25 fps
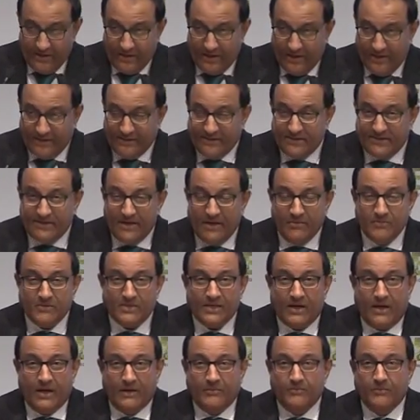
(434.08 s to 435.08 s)
At the same
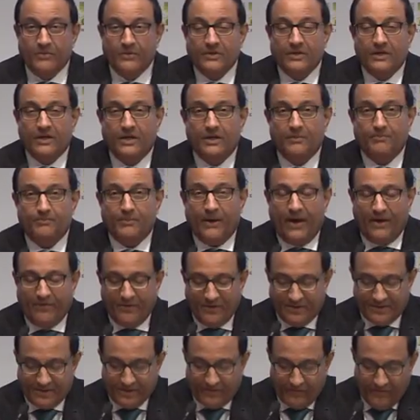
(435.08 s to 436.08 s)
time, the
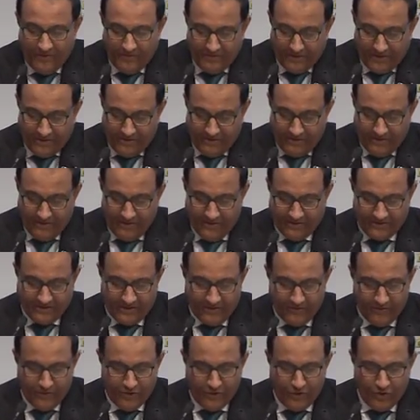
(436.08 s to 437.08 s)
Paris Agreement has
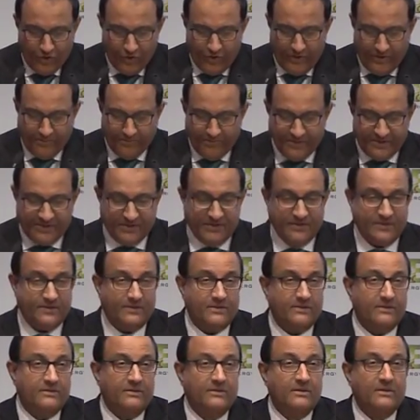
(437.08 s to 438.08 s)
given new
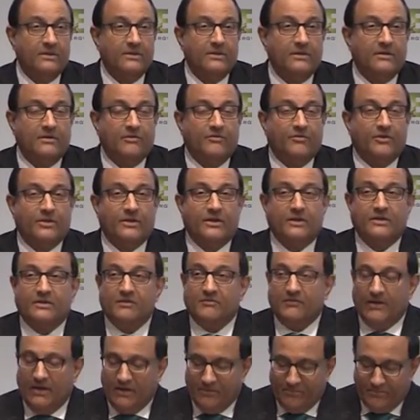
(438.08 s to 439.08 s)
impetus for the
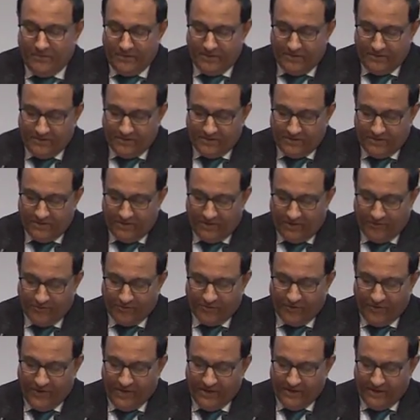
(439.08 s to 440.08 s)
development of
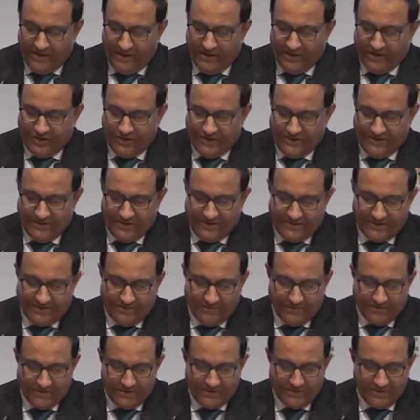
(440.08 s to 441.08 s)
greener energy
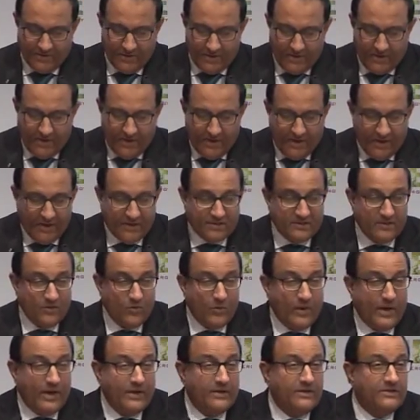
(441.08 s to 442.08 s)
systems as
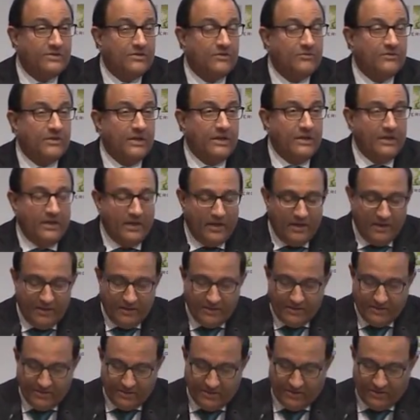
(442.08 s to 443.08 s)
awareness of the
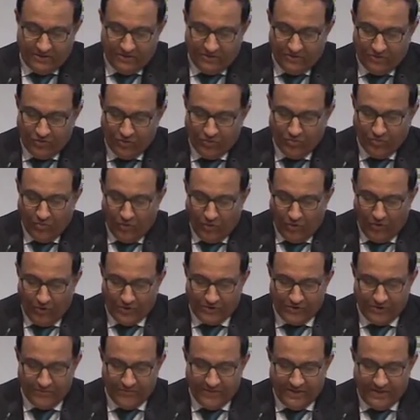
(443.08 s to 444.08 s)
need to do more
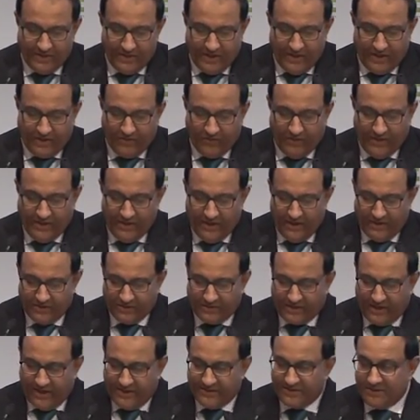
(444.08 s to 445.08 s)
to mitigate greenhouse
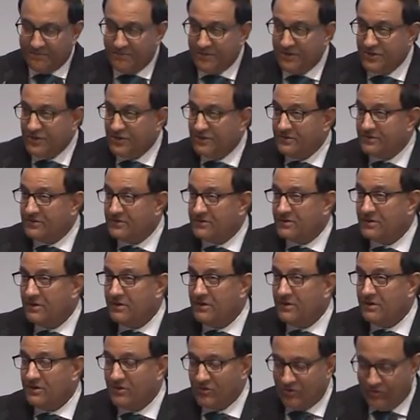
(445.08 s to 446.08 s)
gas emissions
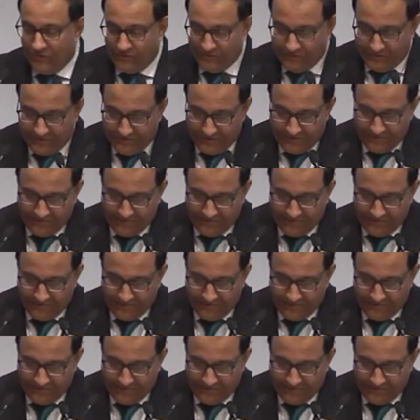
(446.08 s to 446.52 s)
grows.